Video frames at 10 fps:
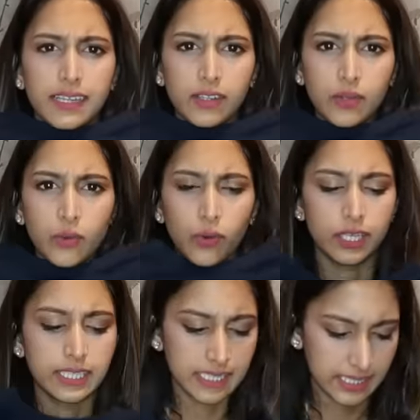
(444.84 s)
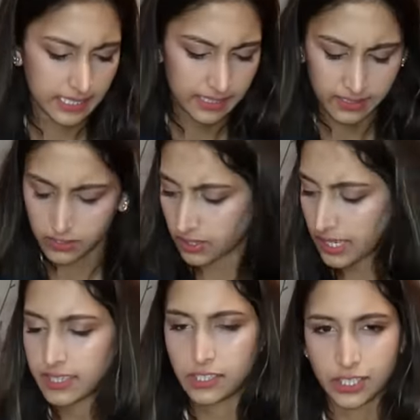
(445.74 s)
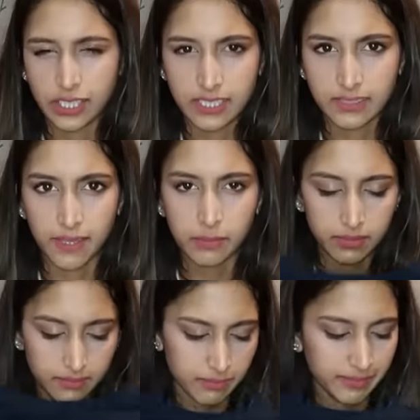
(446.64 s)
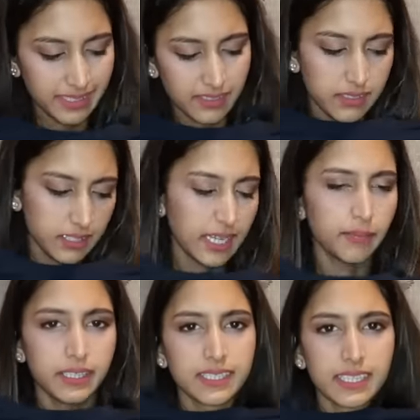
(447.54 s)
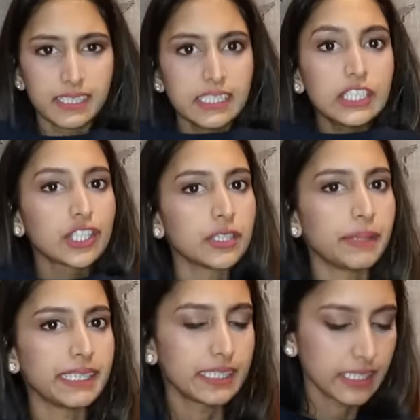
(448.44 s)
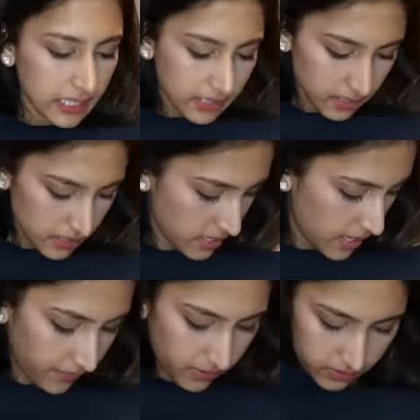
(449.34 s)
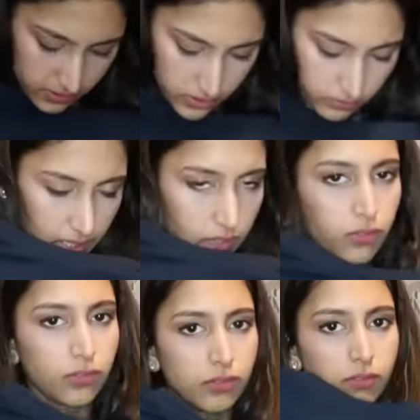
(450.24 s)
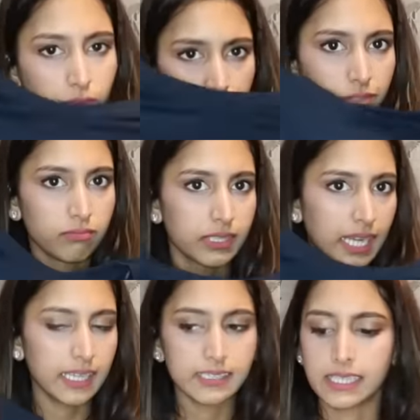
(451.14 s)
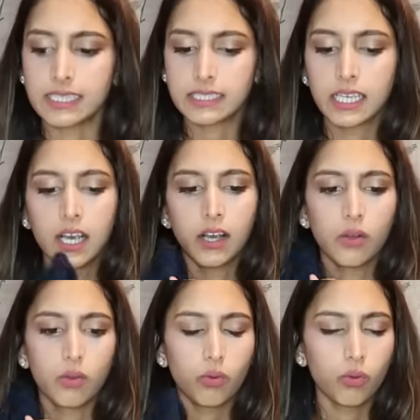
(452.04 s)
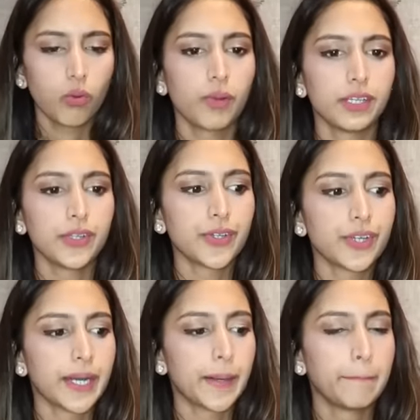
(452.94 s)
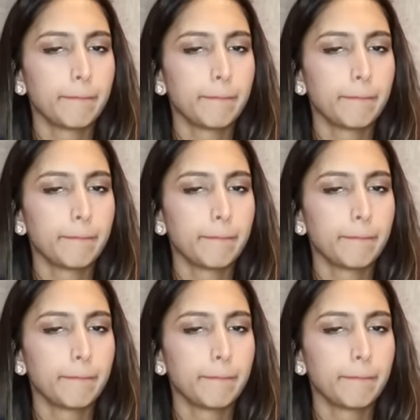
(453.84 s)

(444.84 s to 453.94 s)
I think you call it, because it's thinner. It's not like a jersey fabric. I mean, yeah, but it's like a t-shirt basically. I think it's really cool also tie days, or when you're